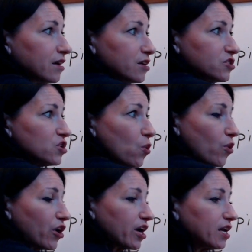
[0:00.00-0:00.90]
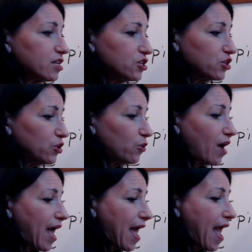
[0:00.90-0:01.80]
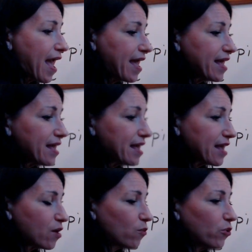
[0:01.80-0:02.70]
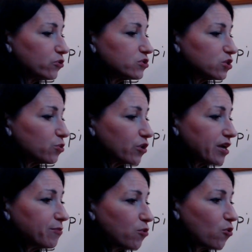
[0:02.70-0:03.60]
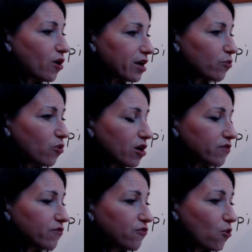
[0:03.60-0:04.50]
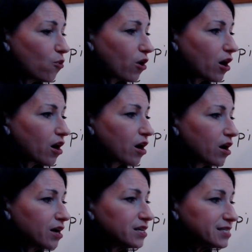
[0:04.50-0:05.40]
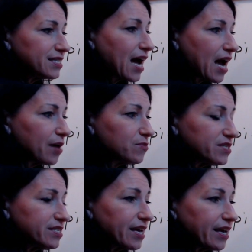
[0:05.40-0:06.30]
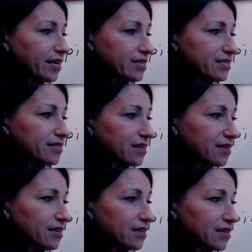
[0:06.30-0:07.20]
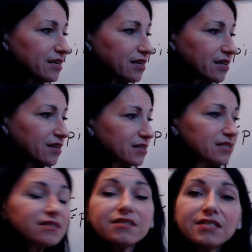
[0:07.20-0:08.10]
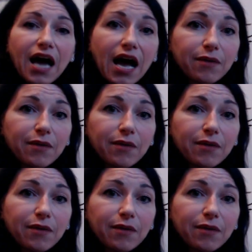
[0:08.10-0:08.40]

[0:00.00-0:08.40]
So we're going to do A equals 3.14 times 6 times